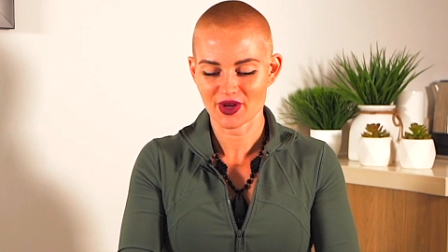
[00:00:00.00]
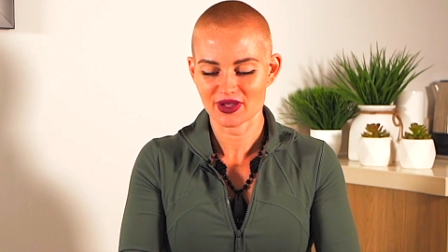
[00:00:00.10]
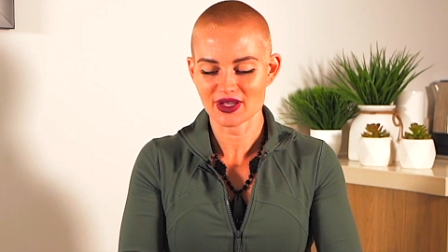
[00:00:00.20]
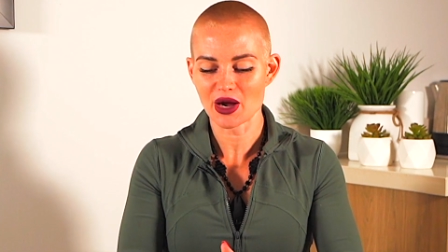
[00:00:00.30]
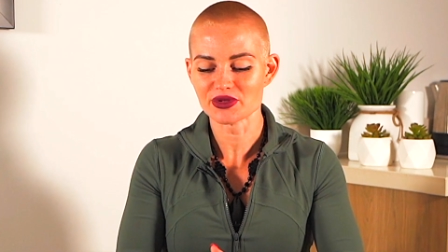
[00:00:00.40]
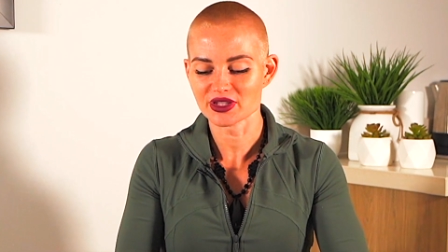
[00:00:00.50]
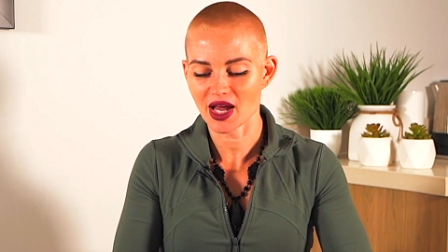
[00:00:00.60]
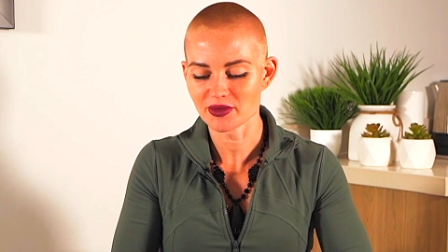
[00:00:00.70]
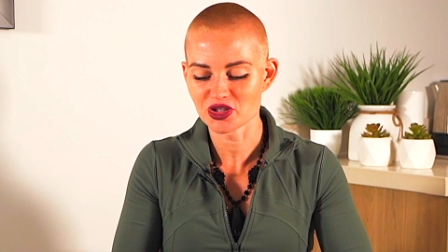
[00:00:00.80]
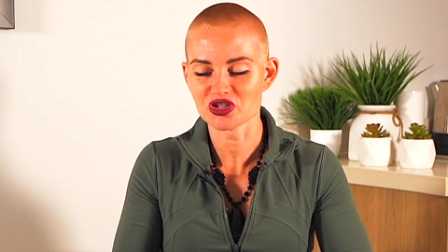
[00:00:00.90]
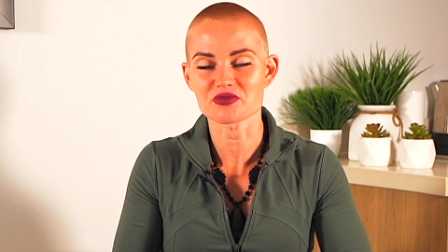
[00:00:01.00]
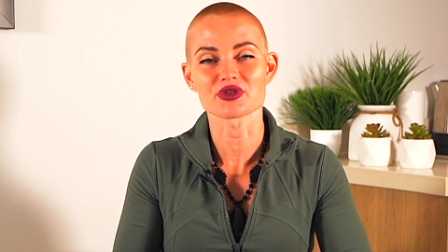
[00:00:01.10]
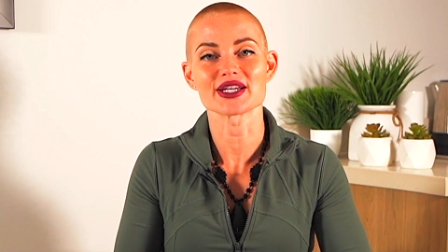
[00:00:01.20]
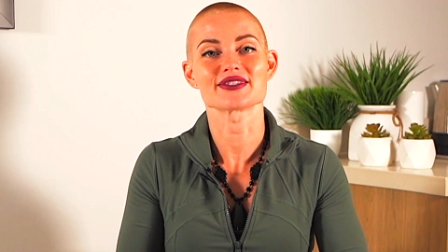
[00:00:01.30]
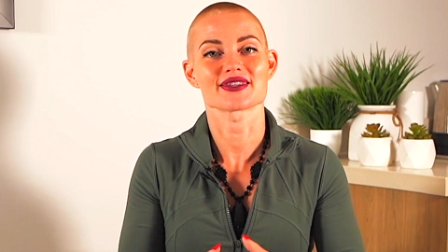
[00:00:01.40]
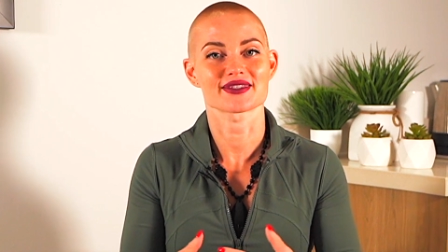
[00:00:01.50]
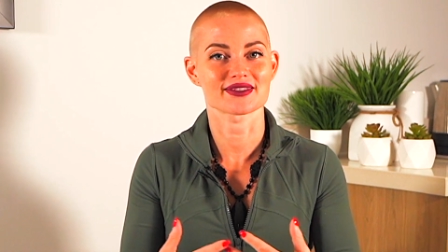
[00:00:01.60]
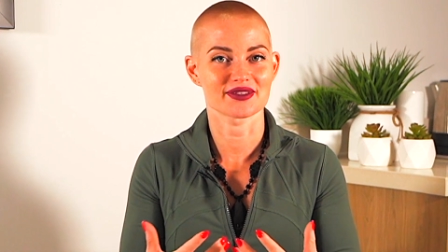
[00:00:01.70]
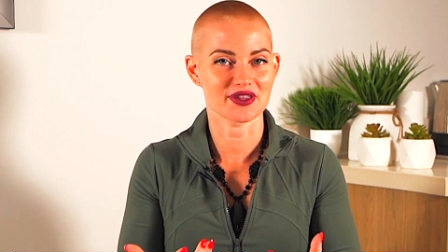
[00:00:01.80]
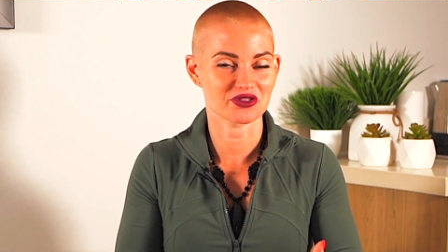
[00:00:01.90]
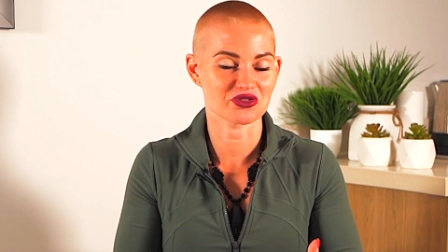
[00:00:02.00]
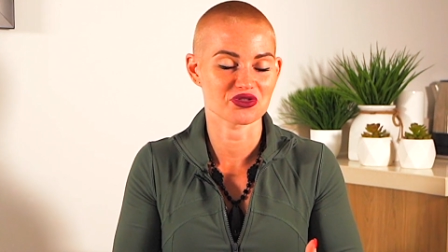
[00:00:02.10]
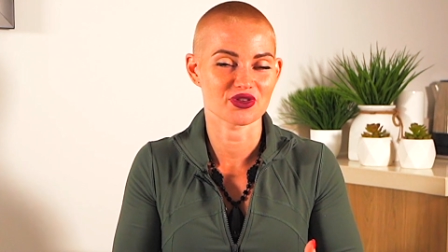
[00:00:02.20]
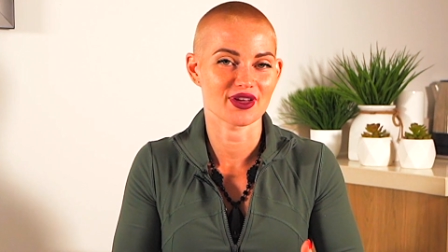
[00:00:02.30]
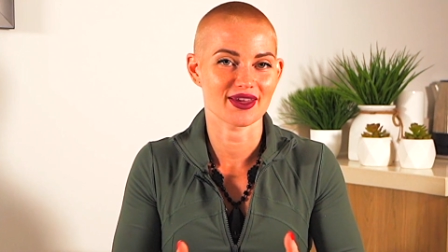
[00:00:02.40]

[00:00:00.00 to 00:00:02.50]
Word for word: now is the time to just embrace this this